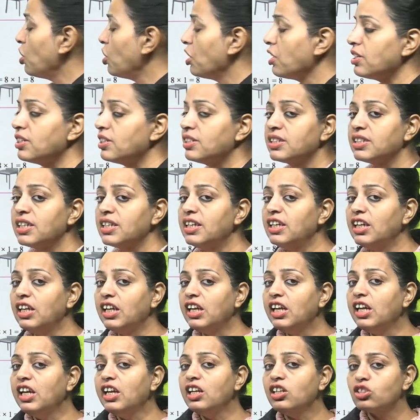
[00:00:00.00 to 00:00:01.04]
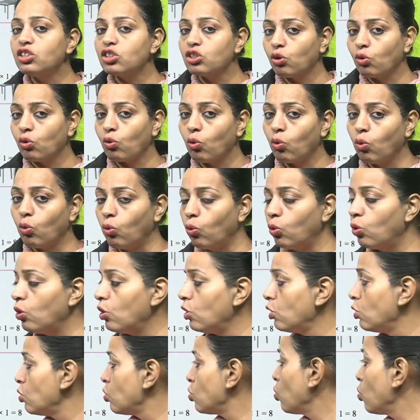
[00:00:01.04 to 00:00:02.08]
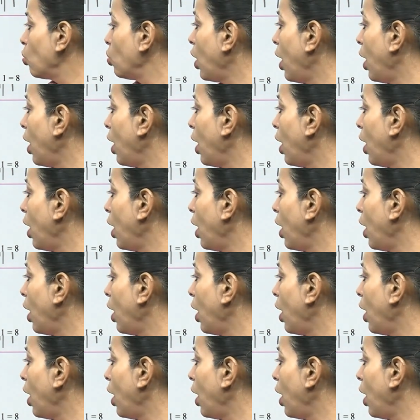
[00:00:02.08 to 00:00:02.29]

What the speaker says: chairs in each row. So